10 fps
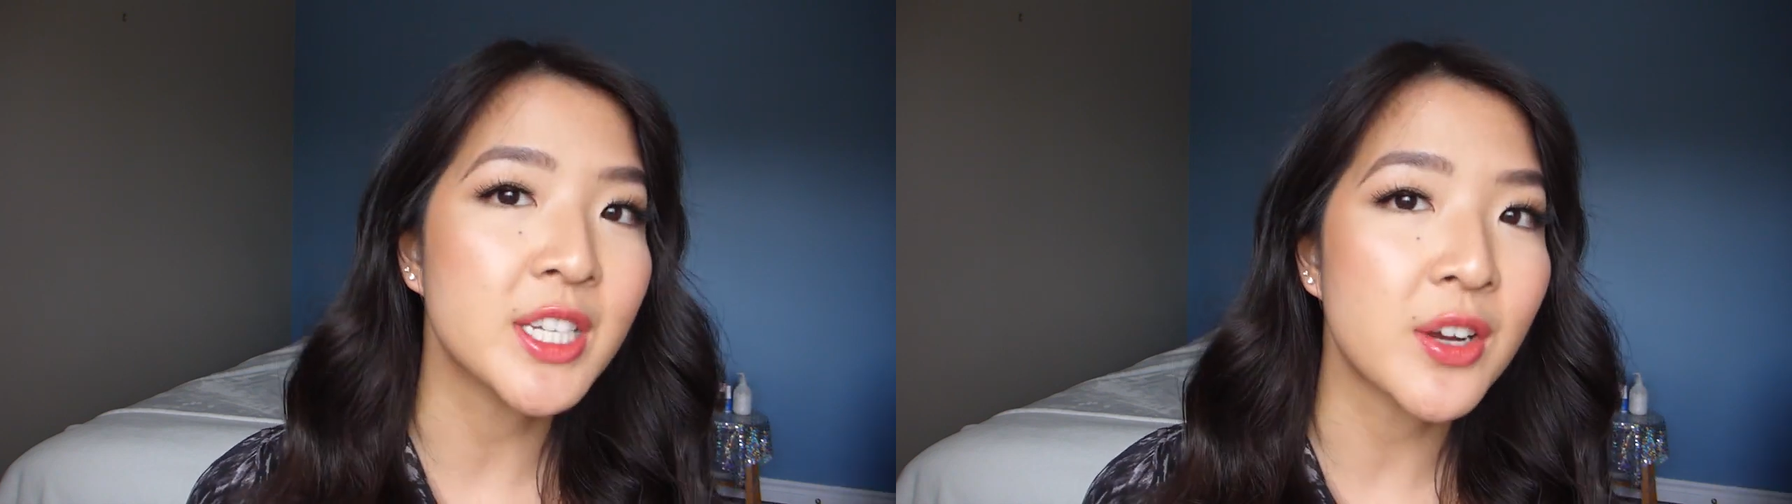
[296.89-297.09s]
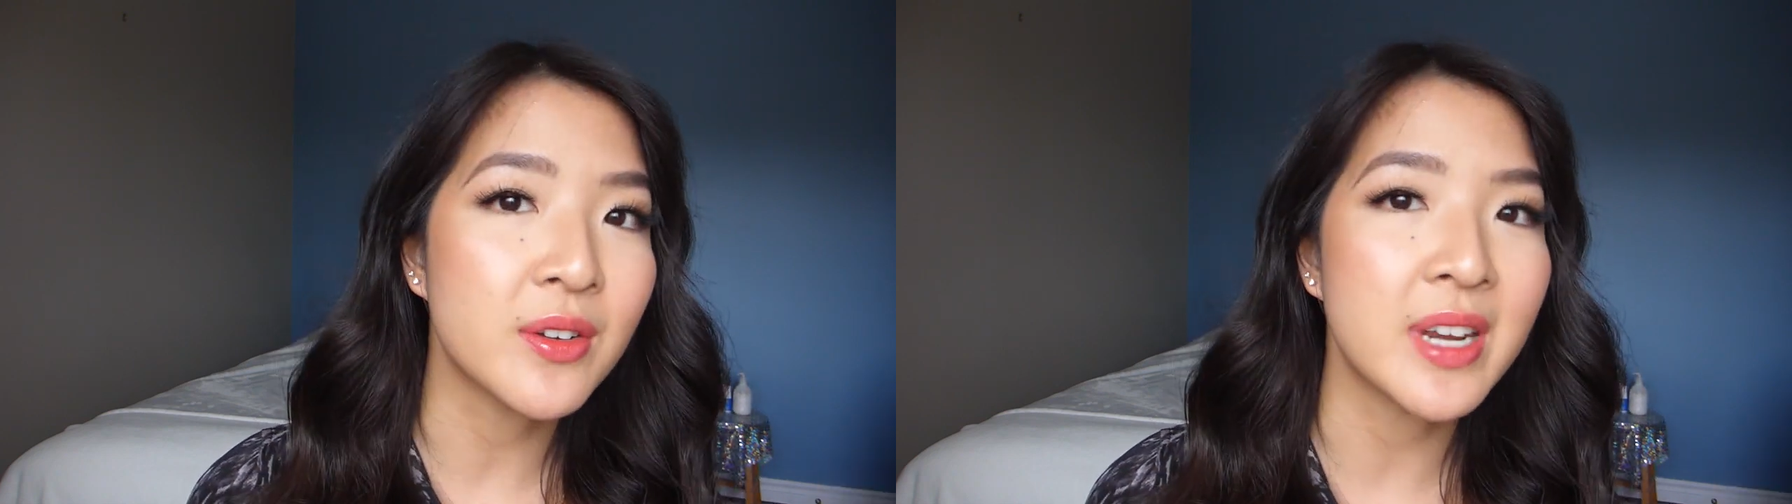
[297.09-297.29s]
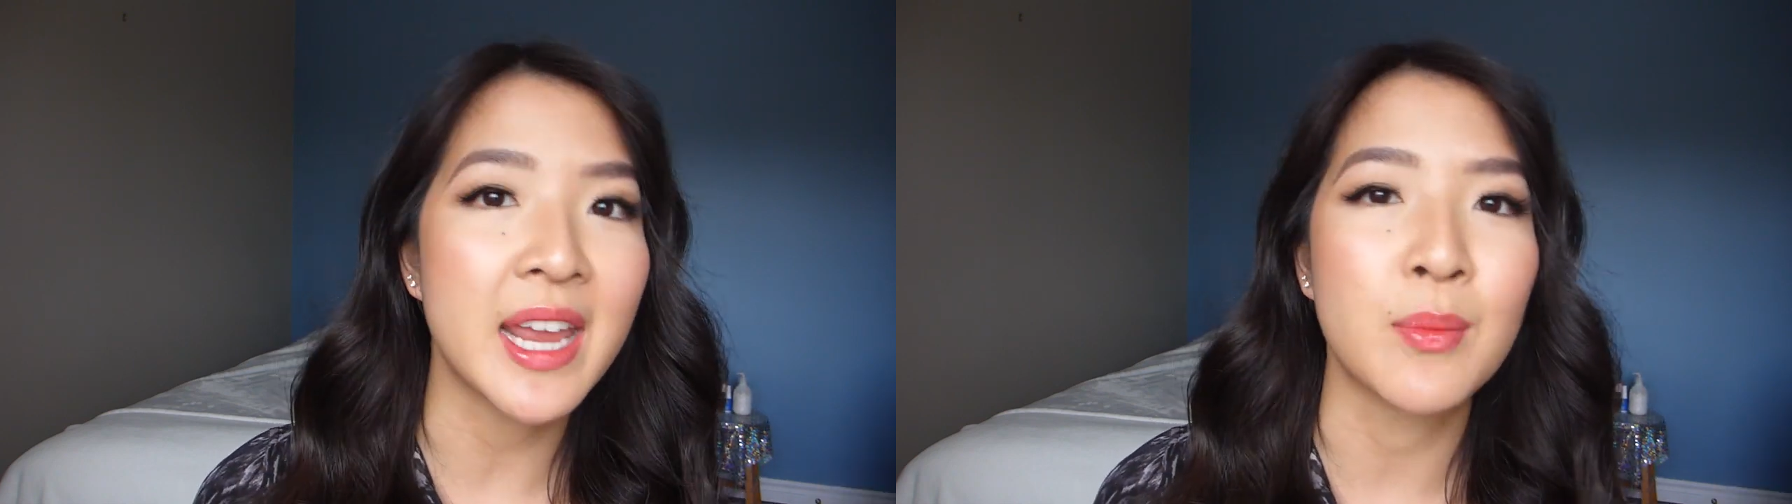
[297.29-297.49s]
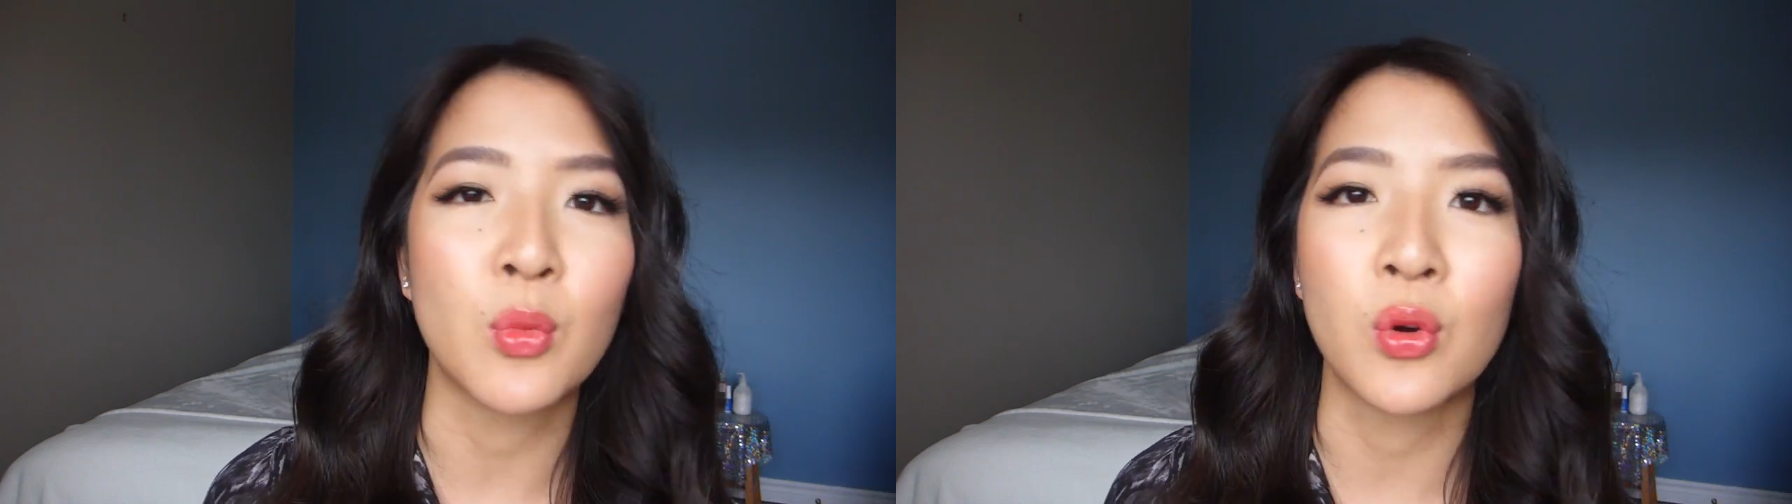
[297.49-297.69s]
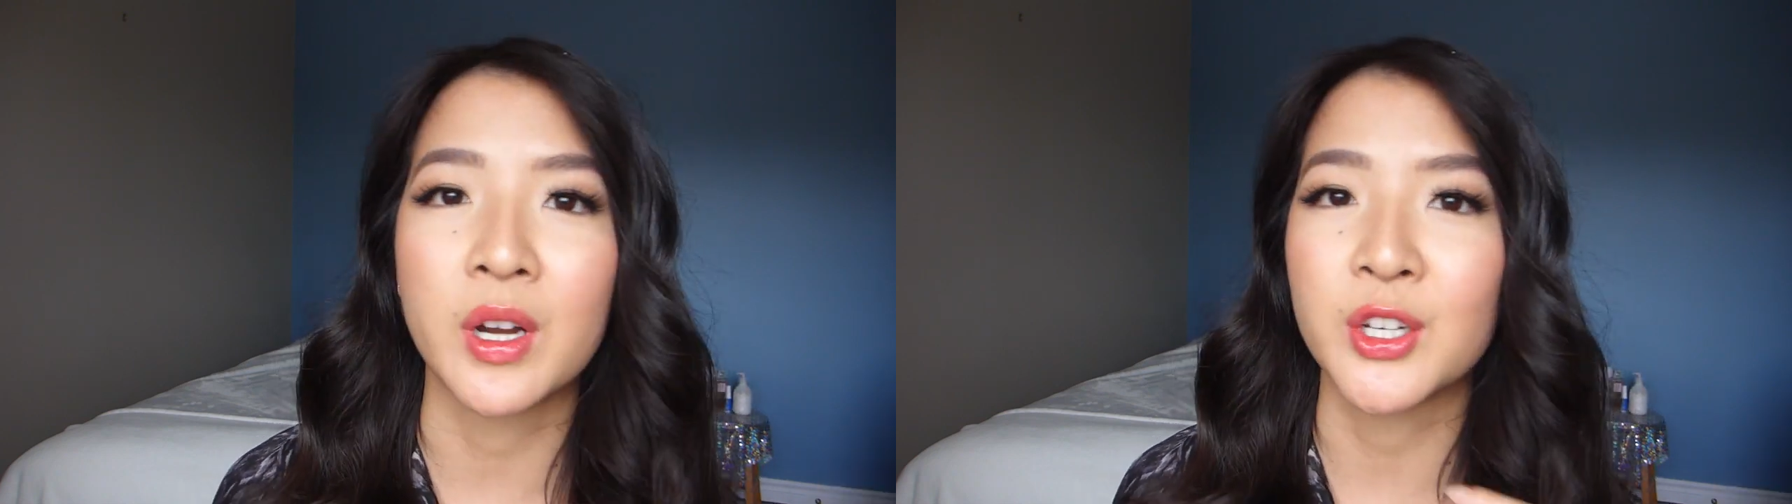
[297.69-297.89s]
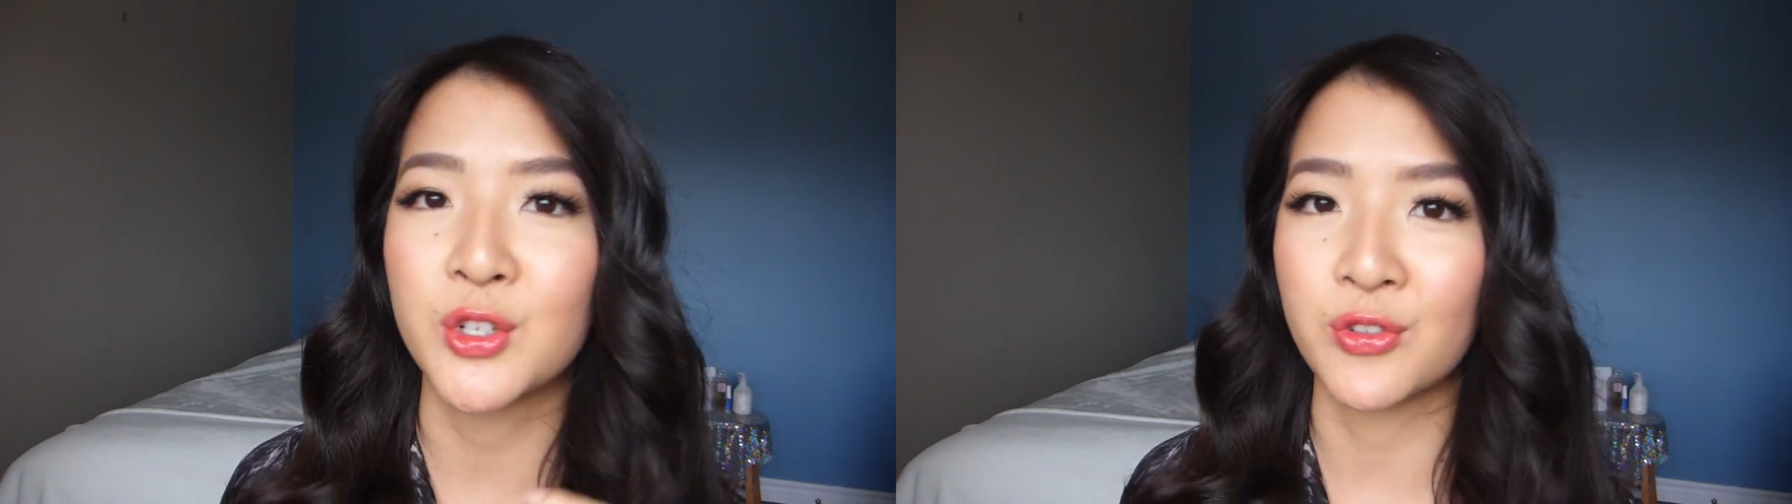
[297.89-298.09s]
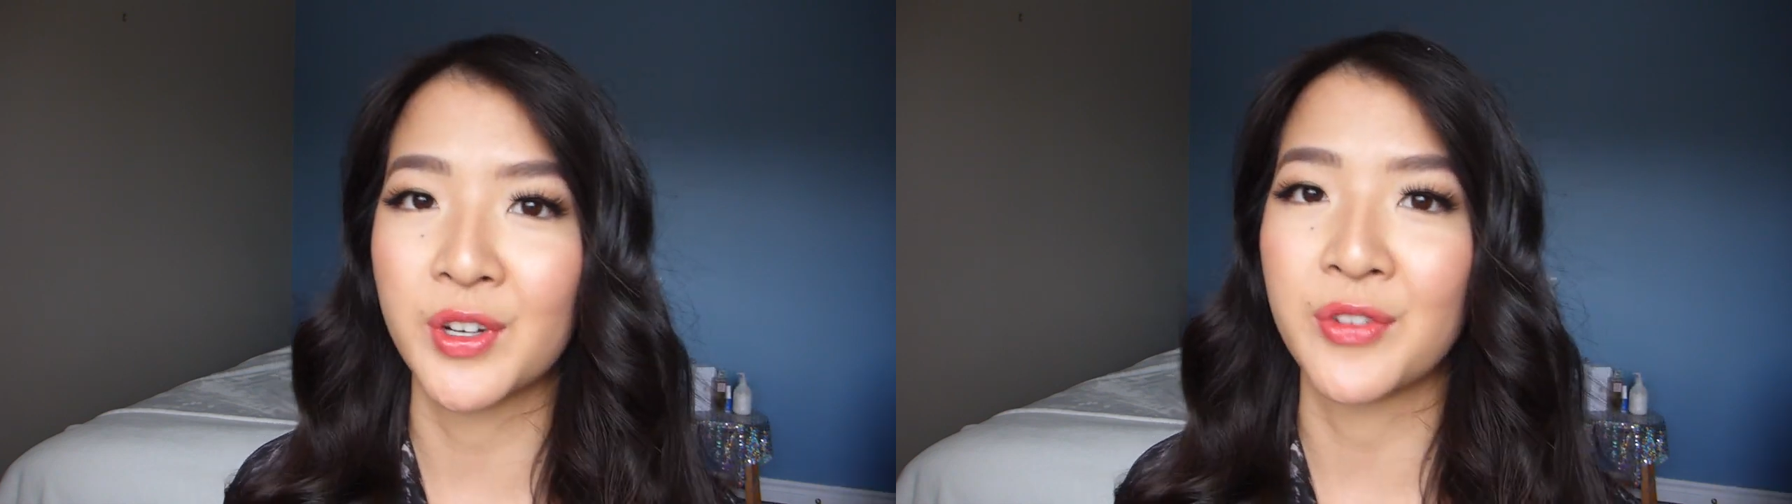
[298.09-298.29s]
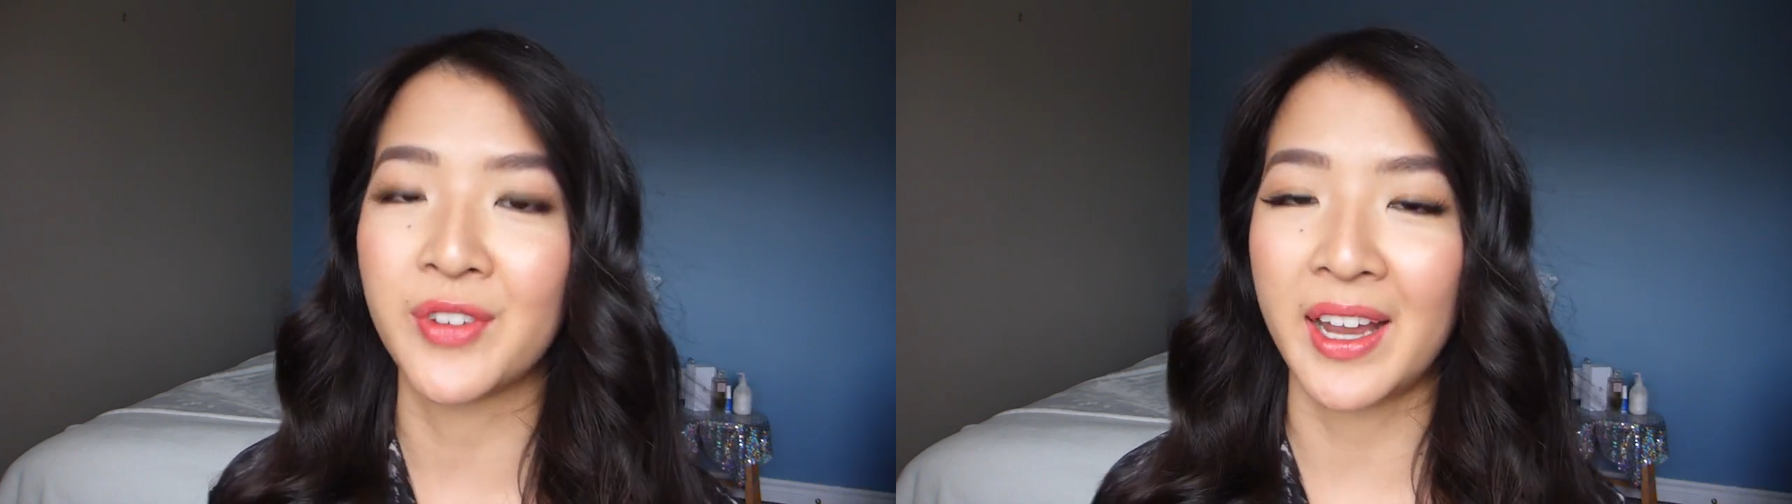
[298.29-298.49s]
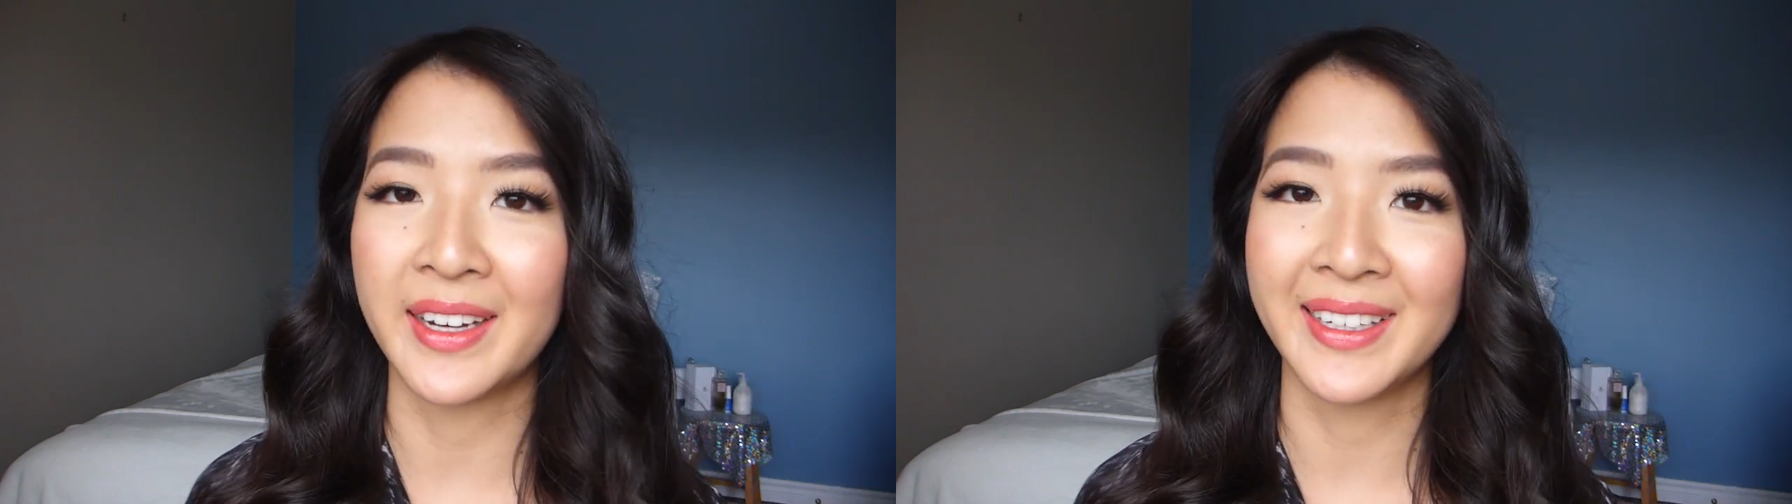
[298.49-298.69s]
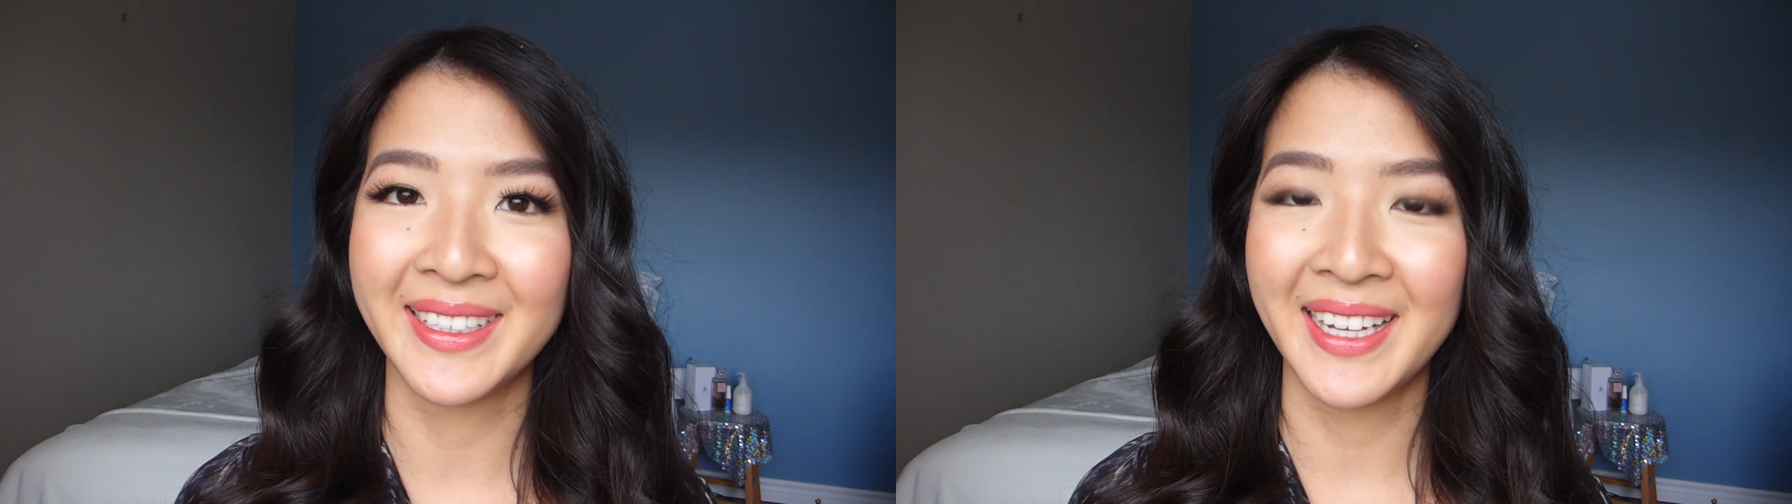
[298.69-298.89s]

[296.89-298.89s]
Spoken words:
toned and more true red.